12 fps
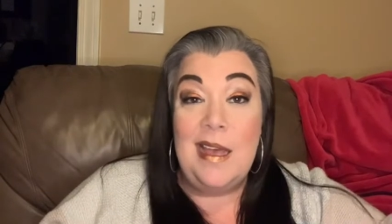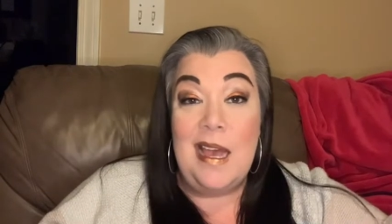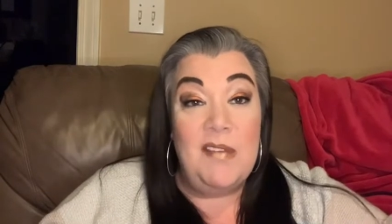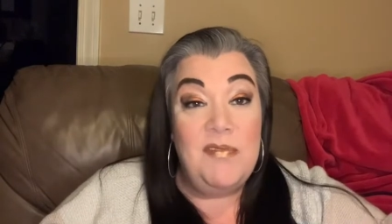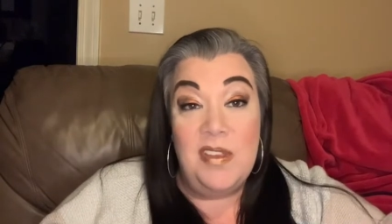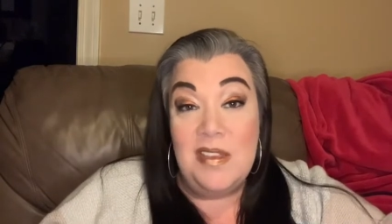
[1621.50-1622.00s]

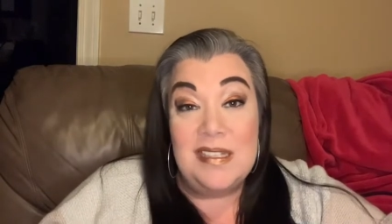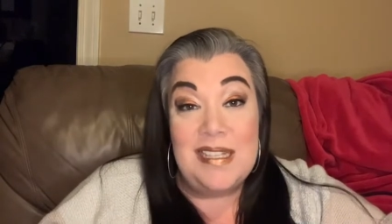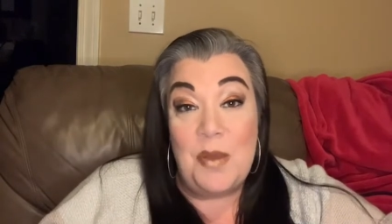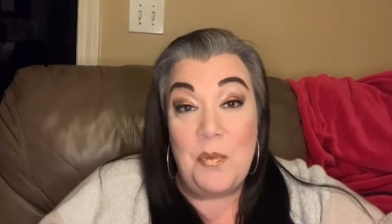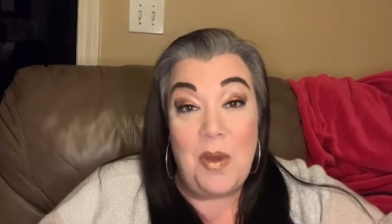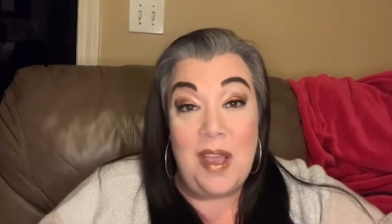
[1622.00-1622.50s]
I feel the
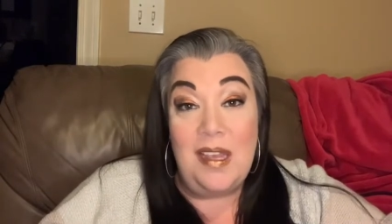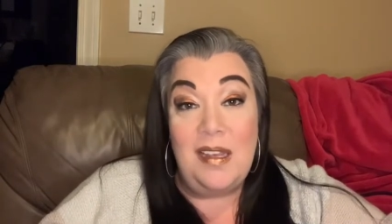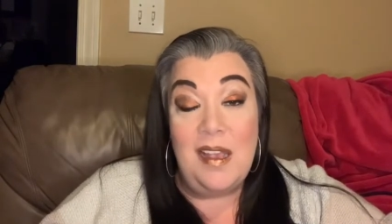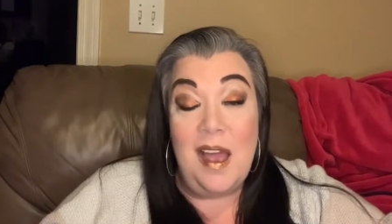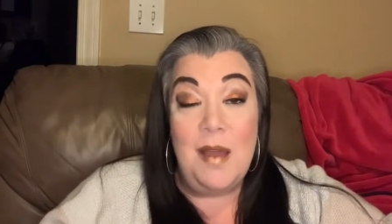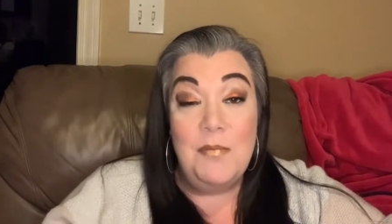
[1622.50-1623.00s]
same way.
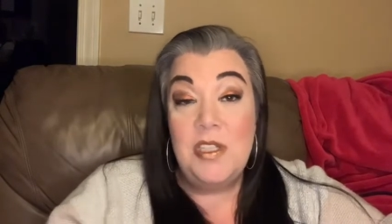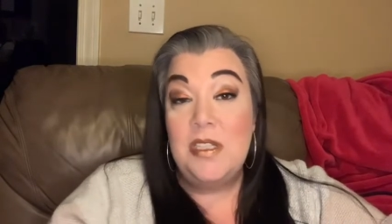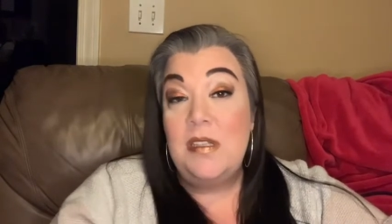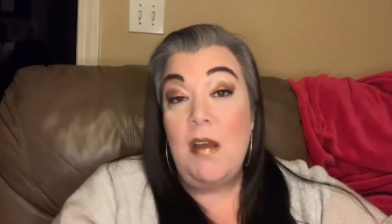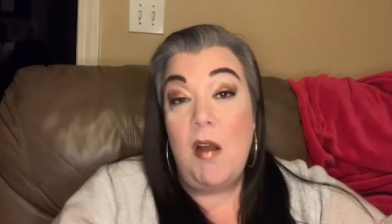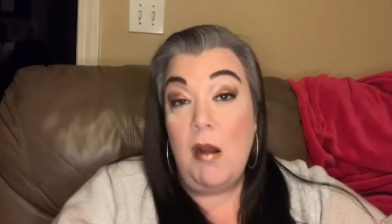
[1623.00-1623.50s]
I'm
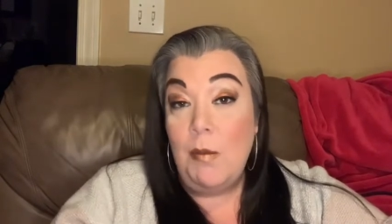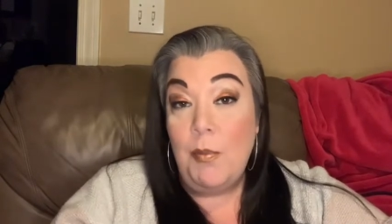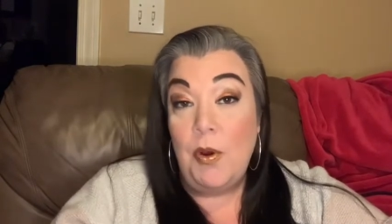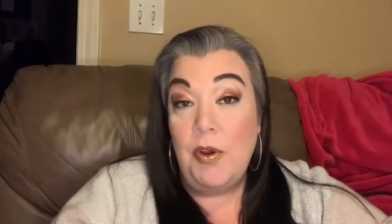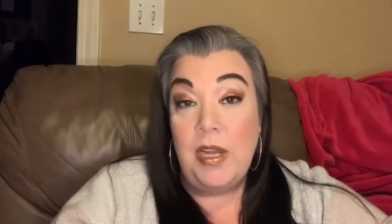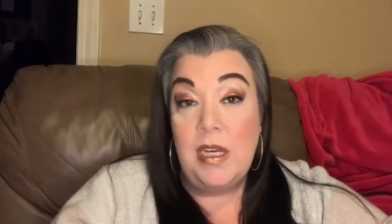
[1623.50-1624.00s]
just
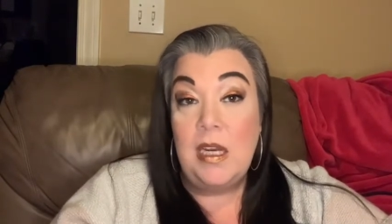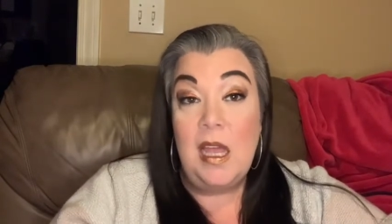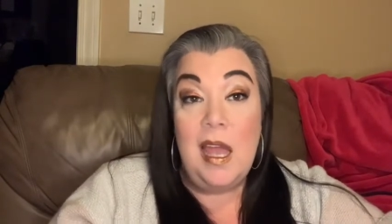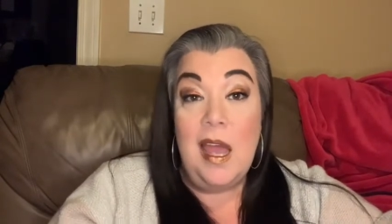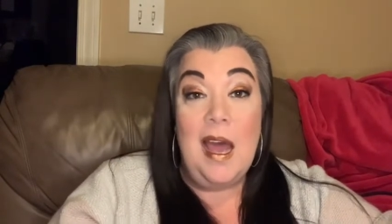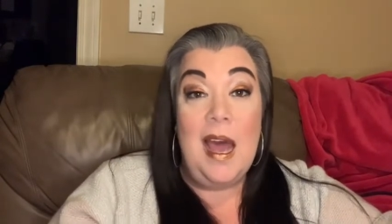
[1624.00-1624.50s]
heartbroken
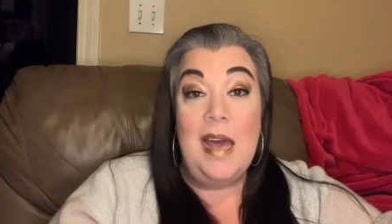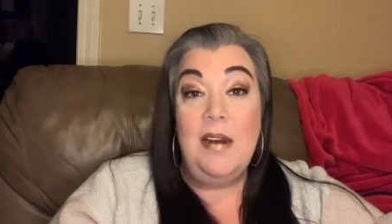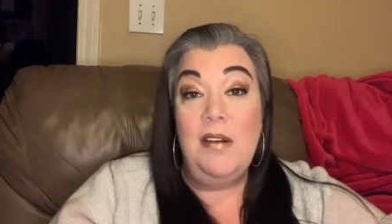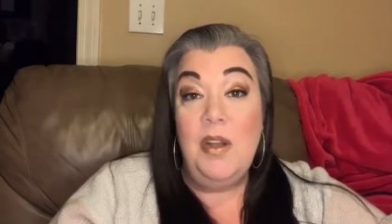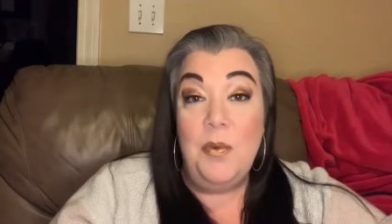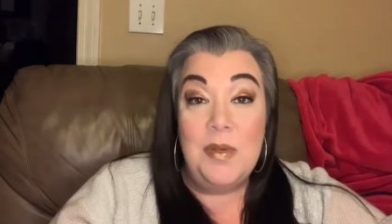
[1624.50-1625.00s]
I
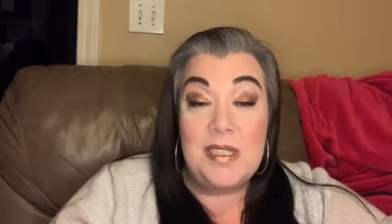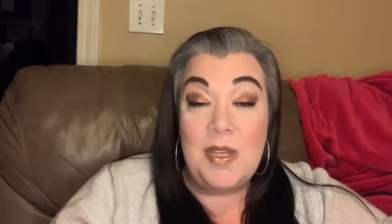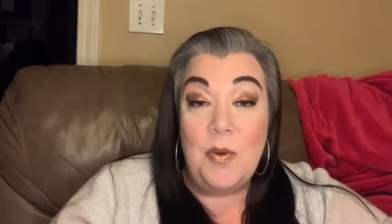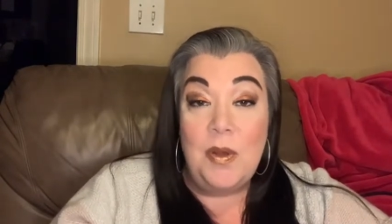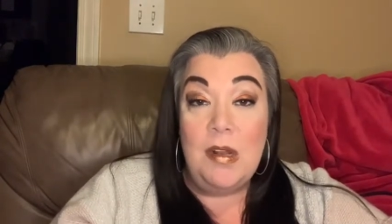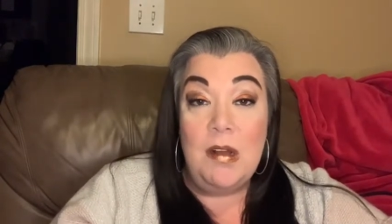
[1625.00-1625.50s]
don't know what's
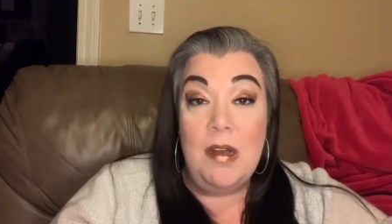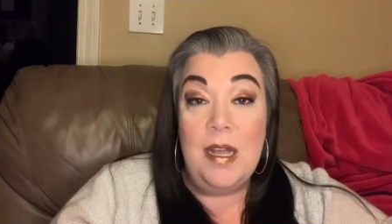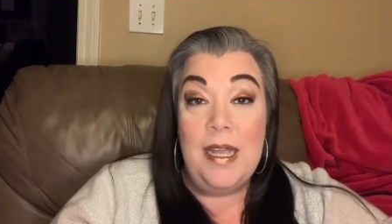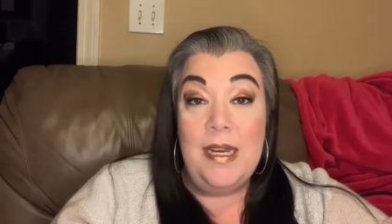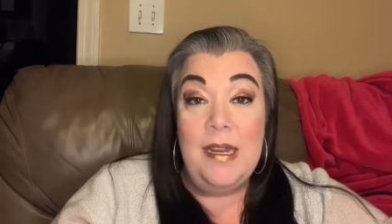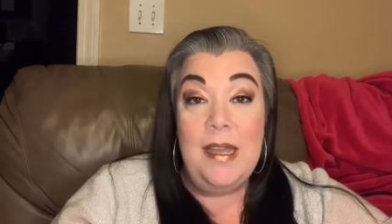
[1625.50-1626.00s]
going
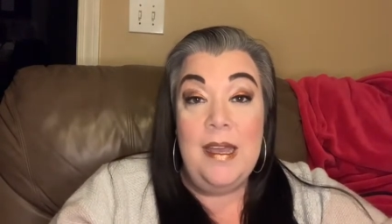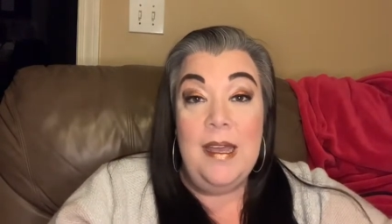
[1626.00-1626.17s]
on.